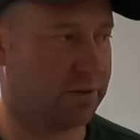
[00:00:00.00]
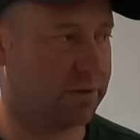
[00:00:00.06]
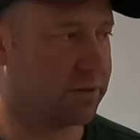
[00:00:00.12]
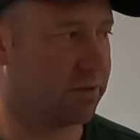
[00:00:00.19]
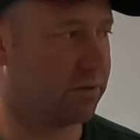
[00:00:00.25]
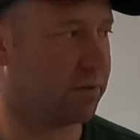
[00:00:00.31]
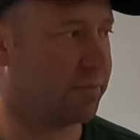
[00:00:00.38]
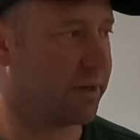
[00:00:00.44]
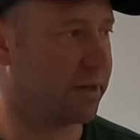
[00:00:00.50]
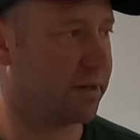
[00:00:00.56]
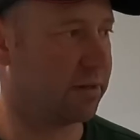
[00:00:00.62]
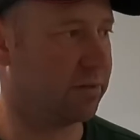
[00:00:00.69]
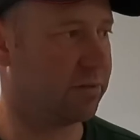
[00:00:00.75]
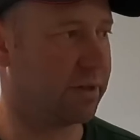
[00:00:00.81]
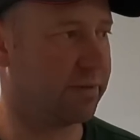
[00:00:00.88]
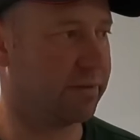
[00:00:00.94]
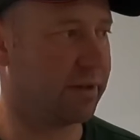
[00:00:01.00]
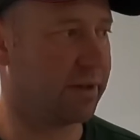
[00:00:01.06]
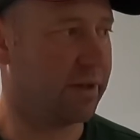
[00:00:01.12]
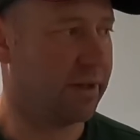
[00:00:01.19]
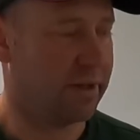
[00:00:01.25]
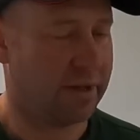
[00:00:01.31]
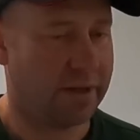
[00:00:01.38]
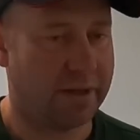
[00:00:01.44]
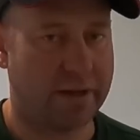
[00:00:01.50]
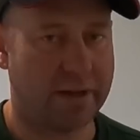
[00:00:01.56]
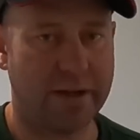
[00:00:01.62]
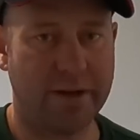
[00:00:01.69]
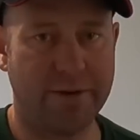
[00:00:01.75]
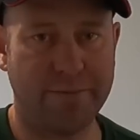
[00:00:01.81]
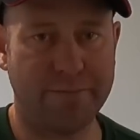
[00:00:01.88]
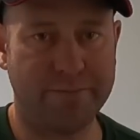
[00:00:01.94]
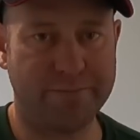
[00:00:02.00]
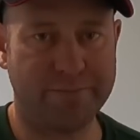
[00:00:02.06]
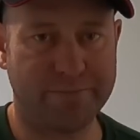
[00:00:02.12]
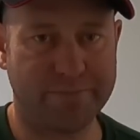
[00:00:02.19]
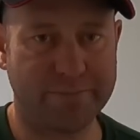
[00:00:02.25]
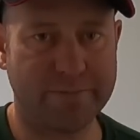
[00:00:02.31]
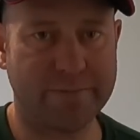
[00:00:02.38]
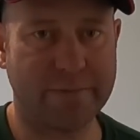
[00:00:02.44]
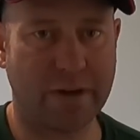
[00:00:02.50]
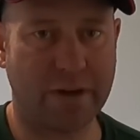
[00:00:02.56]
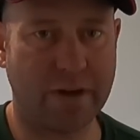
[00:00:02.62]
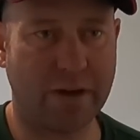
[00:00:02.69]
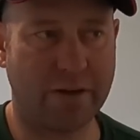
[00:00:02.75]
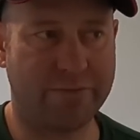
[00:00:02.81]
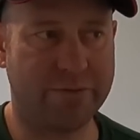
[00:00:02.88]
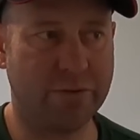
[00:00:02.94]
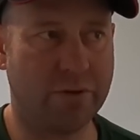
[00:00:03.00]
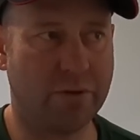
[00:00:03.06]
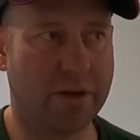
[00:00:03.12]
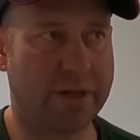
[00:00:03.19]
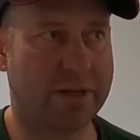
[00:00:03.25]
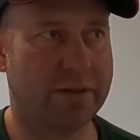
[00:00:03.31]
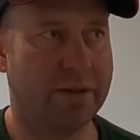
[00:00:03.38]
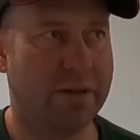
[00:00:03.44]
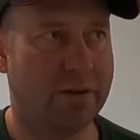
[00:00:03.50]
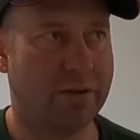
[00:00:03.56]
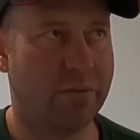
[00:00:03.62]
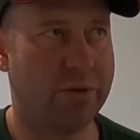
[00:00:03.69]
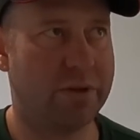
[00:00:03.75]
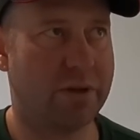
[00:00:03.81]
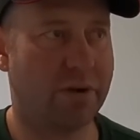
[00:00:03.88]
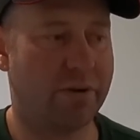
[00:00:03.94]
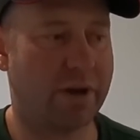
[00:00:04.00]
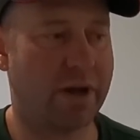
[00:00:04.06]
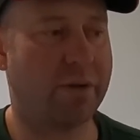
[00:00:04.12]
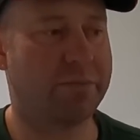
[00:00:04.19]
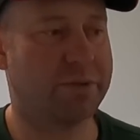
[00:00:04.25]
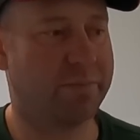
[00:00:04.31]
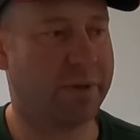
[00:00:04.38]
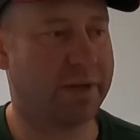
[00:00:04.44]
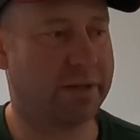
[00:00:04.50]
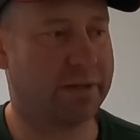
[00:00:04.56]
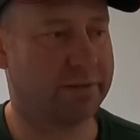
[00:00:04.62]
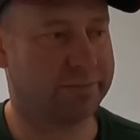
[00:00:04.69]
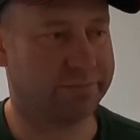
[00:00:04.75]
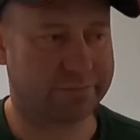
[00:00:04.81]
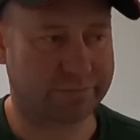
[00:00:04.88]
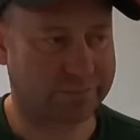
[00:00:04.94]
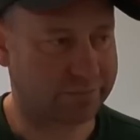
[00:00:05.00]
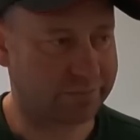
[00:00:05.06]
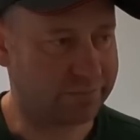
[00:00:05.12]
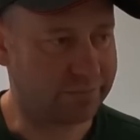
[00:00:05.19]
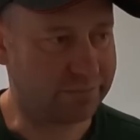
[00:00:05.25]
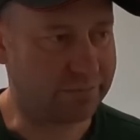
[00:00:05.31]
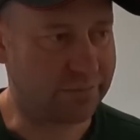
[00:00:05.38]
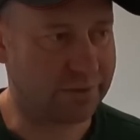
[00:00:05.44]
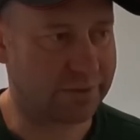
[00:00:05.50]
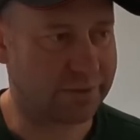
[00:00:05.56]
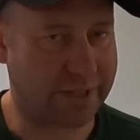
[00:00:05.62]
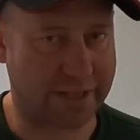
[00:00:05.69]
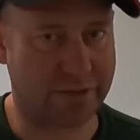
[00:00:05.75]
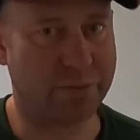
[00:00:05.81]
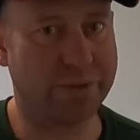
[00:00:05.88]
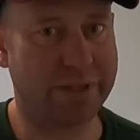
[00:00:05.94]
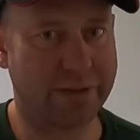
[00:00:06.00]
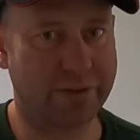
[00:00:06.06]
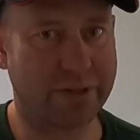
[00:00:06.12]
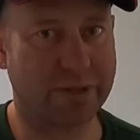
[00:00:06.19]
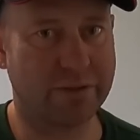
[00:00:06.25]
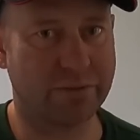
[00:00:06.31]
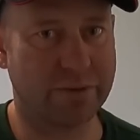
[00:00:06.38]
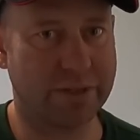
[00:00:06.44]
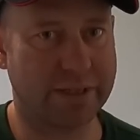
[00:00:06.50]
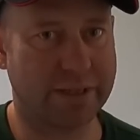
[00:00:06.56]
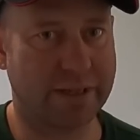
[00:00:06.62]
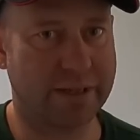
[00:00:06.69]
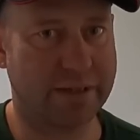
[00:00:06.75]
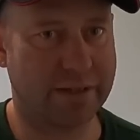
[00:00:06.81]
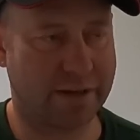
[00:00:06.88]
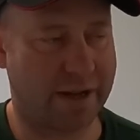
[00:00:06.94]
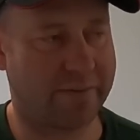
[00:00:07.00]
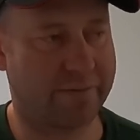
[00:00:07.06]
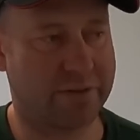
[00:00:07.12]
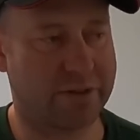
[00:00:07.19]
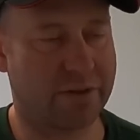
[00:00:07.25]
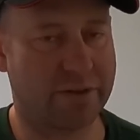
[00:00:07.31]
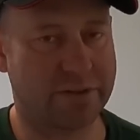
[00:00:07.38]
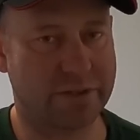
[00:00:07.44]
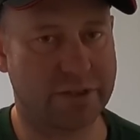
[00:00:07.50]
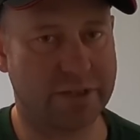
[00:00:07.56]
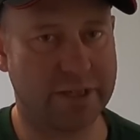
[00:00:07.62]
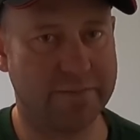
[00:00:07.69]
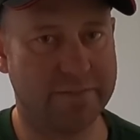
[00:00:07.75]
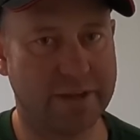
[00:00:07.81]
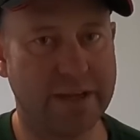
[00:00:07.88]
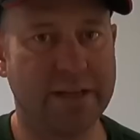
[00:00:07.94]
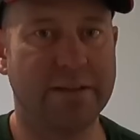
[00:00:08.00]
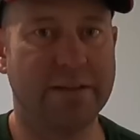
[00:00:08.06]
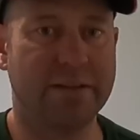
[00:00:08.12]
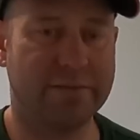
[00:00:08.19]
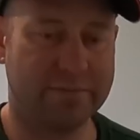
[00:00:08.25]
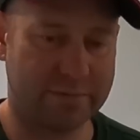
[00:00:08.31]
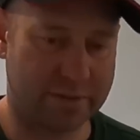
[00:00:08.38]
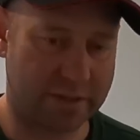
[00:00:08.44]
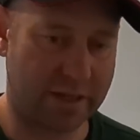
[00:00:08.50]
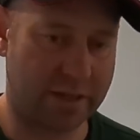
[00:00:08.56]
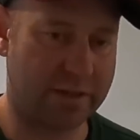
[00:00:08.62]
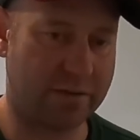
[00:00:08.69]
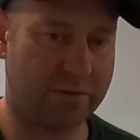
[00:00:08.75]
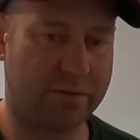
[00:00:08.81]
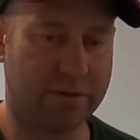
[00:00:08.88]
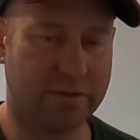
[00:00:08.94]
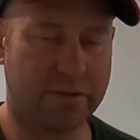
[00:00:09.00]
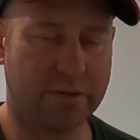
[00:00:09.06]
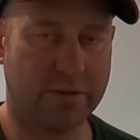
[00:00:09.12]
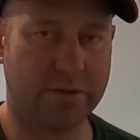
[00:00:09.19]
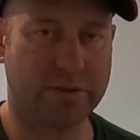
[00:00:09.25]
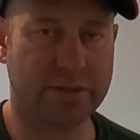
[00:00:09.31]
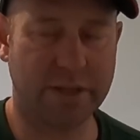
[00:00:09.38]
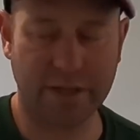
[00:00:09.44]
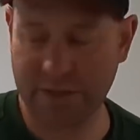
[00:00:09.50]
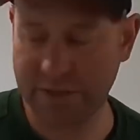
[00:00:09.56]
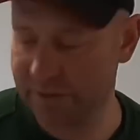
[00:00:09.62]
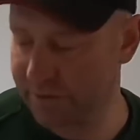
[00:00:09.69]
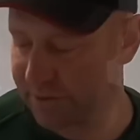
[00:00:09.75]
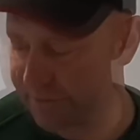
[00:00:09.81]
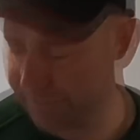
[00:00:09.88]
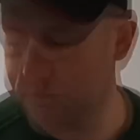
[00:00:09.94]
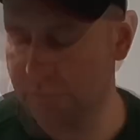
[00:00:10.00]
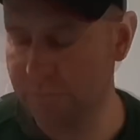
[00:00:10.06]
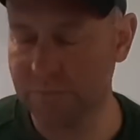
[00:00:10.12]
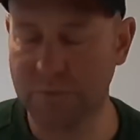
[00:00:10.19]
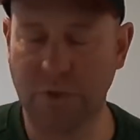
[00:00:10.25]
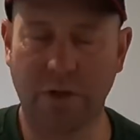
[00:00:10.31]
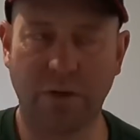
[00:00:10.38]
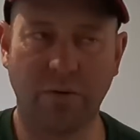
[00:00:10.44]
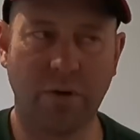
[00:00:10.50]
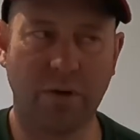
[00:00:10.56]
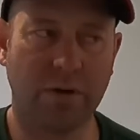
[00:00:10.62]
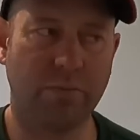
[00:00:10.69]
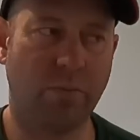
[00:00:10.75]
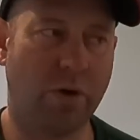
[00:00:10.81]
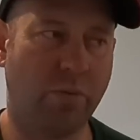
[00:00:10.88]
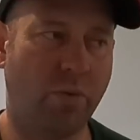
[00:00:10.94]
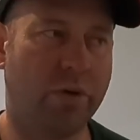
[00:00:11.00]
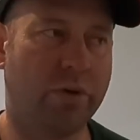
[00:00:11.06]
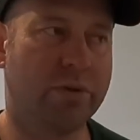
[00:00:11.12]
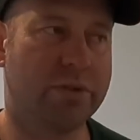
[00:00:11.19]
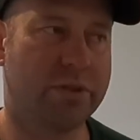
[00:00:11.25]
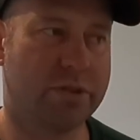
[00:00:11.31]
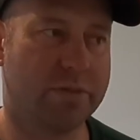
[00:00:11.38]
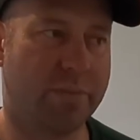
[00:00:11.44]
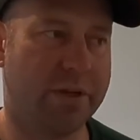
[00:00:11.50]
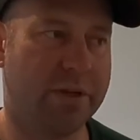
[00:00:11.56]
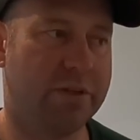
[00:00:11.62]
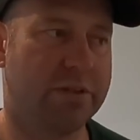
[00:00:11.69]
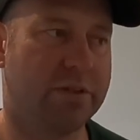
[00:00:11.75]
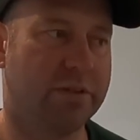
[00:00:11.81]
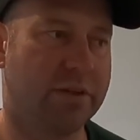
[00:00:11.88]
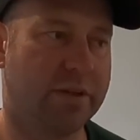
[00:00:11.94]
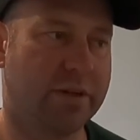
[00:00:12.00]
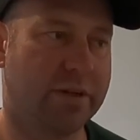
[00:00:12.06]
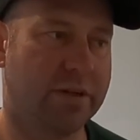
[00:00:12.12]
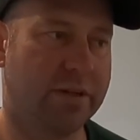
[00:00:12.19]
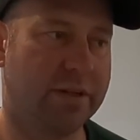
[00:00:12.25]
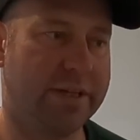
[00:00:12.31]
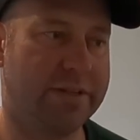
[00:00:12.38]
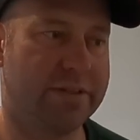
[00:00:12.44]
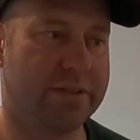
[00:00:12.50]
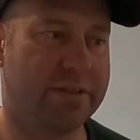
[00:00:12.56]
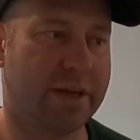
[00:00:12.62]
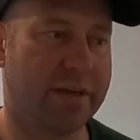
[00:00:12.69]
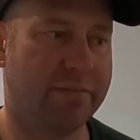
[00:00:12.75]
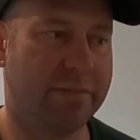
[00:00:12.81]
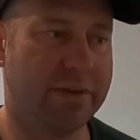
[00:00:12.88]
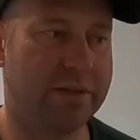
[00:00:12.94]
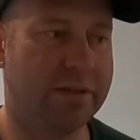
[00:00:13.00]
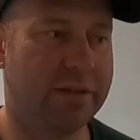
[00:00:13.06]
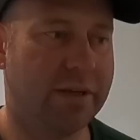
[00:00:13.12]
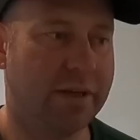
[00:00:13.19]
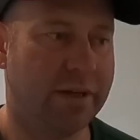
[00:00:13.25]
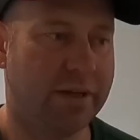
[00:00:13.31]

a solar panel or whatever. I feel like when you go on upspec, that's when they can really get you and advertise a cheap van and get you on the selections. Like, I wanted suspension that could at least get me